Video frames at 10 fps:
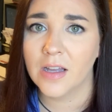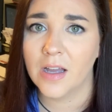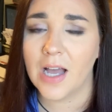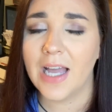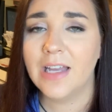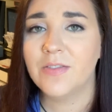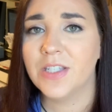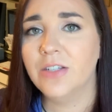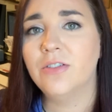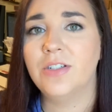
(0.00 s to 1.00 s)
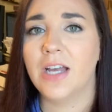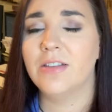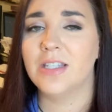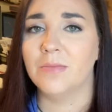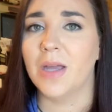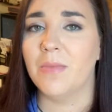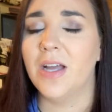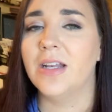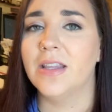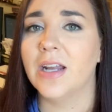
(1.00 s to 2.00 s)
I have zero doubts in my
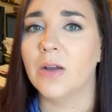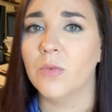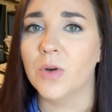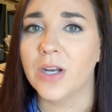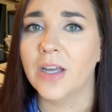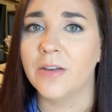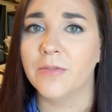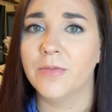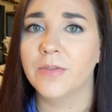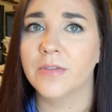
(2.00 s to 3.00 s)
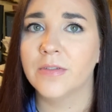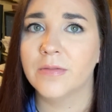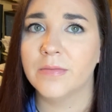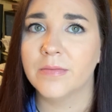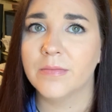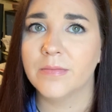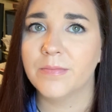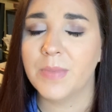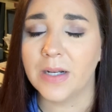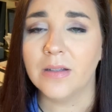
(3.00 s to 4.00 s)
mind that I would have
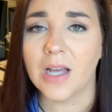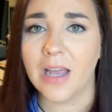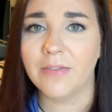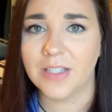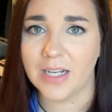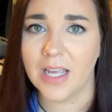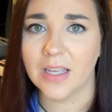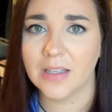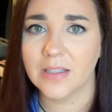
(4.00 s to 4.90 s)
been alive today.